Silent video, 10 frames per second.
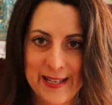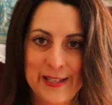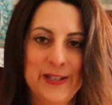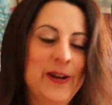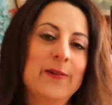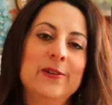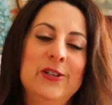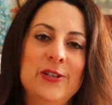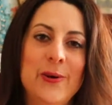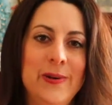So
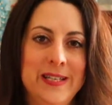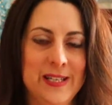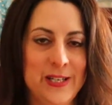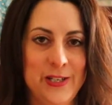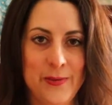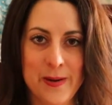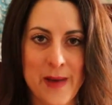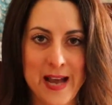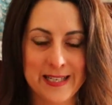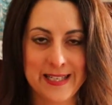she's always into doing
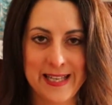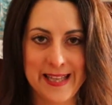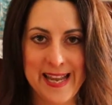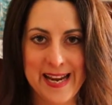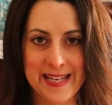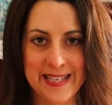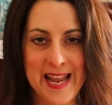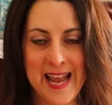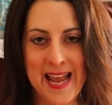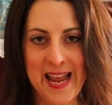masks and things,
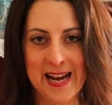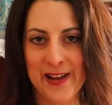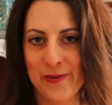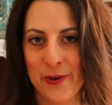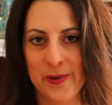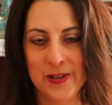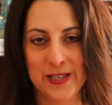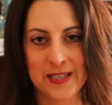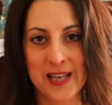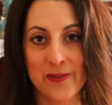and I thought
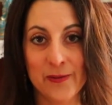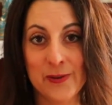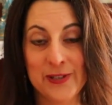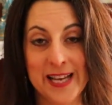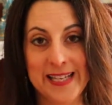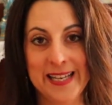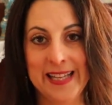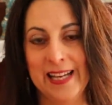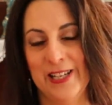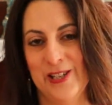because it's like rose scented,
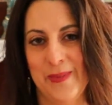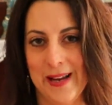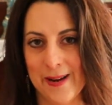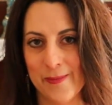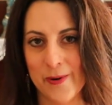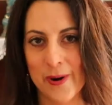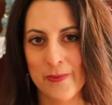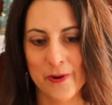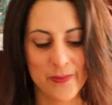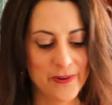that just made it more
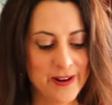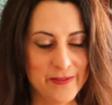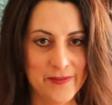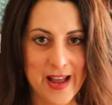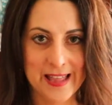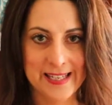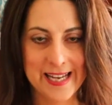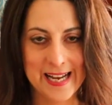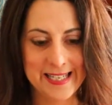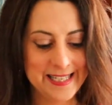appropriate for
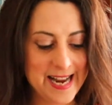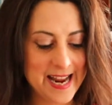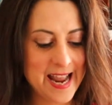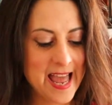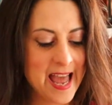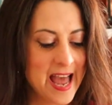Valentine's Day.